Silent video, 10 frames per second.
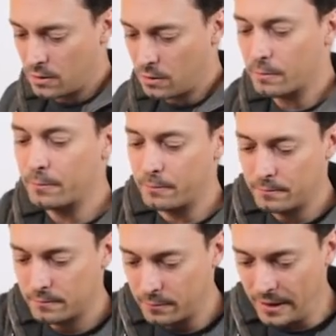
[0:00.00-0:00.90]
or
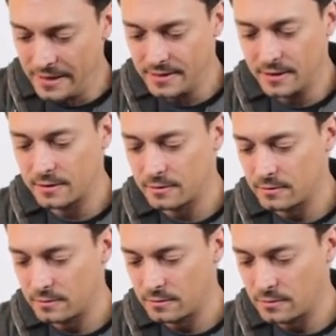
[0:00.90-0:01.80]
place it
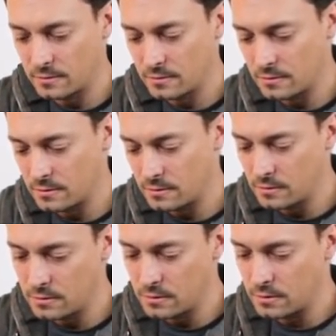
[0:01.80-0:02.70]

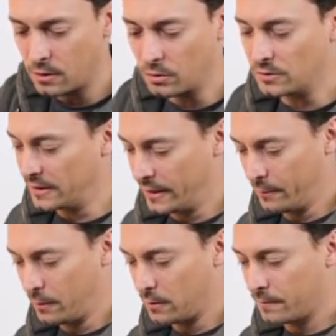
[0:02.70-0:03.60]
on the
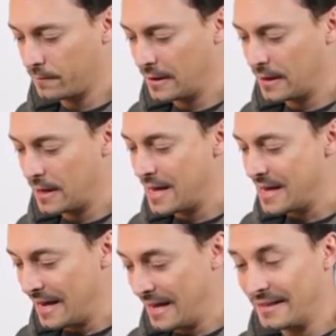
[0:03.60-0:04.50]
table.
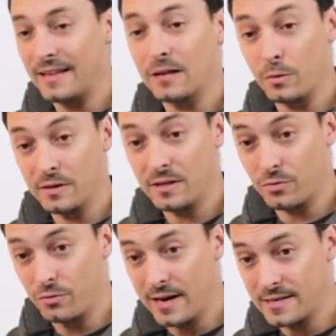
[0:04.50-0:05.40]
And then with the
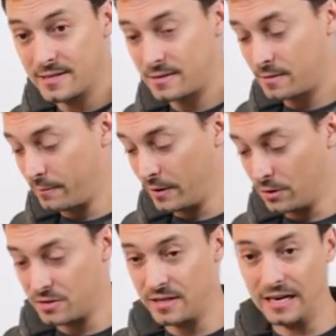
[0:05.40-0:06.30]
rest,
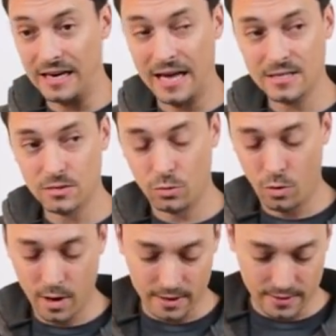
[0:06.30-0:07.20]
because the last
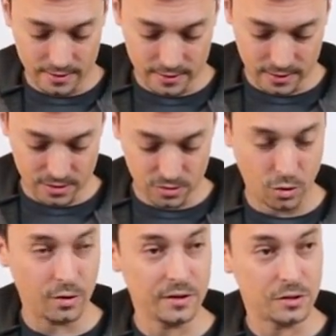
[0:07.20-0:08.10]
one is
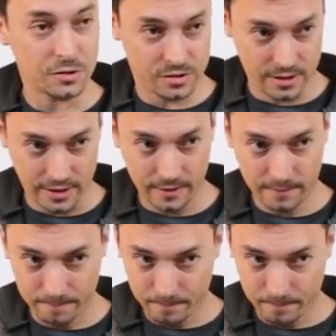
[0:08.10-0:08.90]
going to say